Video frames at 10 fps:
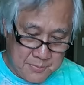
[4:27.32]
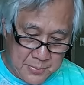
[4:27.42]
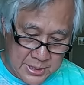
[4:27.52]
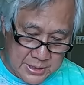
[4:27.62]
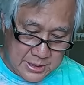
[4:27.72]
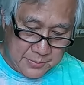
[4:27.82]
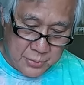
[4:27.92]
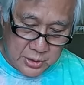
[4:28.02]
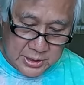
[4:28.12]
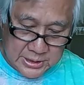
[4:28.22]
But the
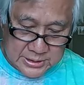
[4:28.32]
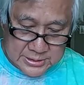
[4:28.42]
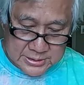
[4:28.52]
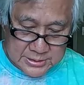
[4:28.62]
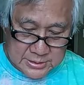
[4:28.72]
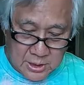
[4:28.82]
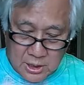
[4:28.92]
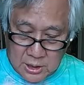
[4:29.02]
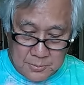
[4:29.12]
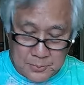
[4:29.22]
book is
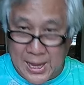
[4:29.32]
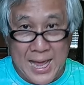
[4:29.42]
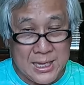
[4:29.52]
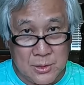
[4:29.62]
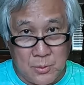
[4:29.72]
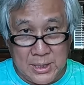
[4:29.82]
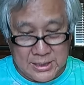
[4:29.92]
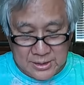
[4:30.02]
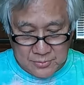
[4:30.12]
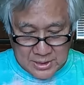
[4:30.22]
all black and
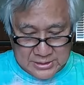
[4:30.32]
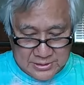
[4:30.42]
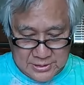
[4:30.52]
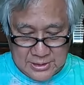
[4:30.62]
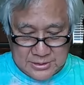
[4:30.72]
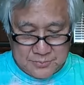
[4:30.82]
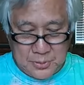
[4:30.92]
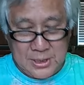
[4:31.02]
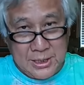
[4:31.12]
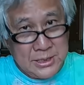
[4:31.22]
white. Otherwise,
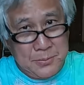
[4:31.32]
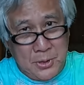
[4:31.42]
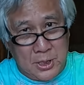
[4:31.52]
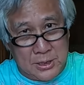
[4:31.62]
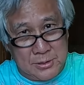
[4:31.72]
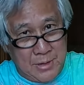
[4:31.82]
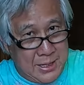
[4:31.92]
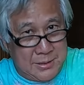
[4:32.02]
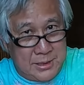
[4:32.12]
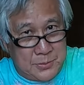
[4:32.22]
it's a book,
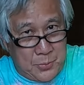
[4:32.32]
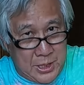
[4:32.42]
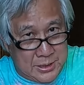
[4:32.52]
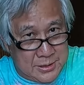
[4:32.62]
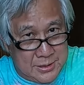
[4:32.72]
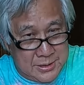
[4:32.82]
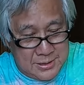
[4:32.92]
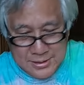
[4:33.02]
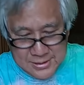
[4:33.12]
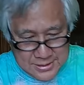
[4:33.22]
right? It's print.
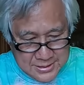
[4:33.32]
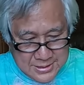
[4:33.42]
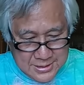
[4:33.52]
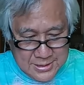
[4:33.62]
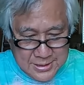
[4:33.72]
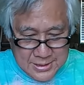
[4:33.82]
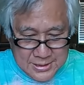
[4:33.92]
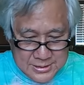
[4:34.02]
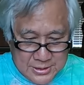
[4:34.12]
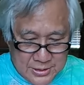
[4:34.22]

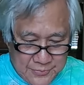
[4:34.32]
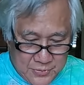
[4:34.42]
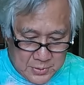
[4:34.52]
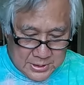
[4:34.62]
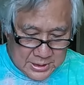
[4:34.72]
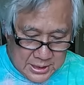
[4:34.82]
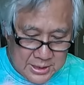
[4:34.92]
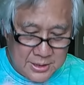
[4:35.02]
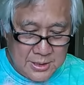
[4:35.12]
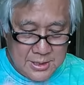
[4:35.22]
So if you want
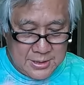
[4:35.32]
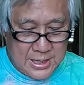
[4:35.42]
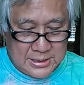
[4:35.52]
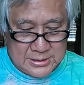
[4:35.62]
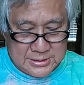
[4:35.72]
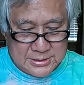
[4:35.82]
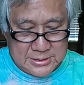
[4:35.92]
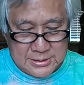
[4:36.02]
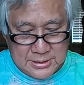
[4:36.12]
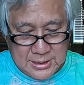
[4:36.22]
color,
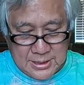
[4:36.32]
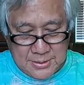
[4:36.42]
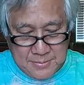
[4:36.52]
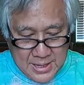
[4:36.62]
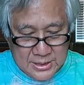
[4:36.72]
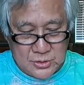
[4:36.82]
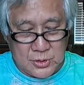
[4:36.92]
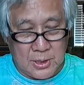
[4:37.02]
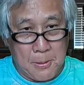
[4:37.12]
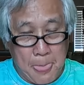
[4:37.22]
that's
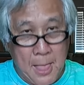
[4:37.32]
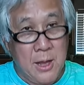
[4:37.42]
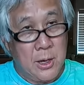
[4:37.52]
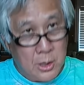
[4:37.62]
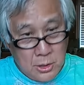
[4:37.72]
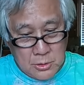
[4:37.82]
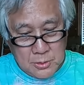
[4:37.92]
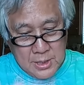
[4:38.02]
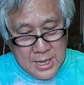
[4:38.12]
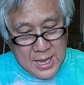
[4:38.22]
extra.
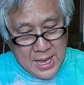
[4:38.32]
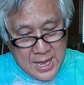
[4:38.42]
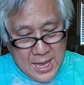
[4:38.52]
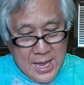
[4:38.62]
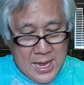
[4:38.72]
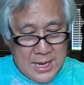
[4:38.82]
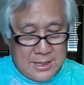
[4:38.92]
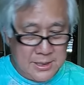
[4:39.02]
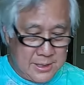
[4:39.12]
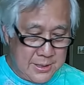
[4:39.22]
Oh,
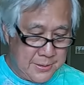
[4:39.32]
and